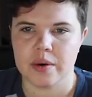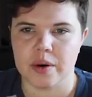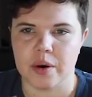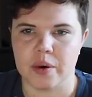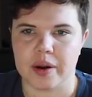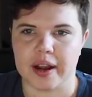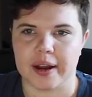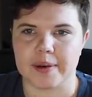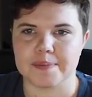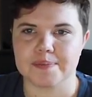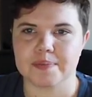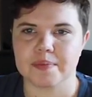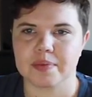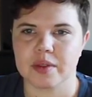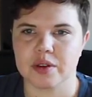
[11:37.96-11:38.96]
Okay,
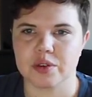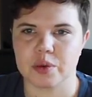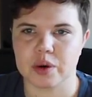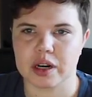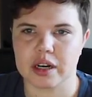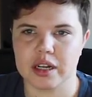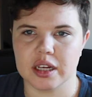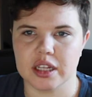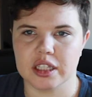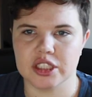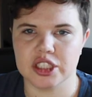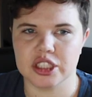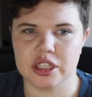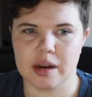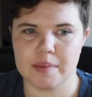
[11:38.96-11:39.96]
so we're gonna
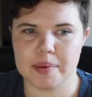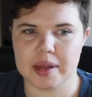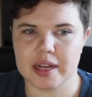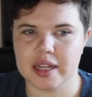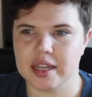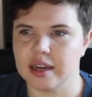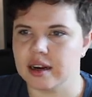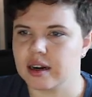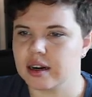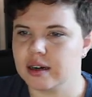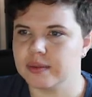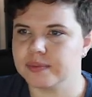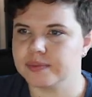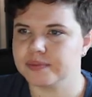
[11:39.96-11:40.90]
jump in here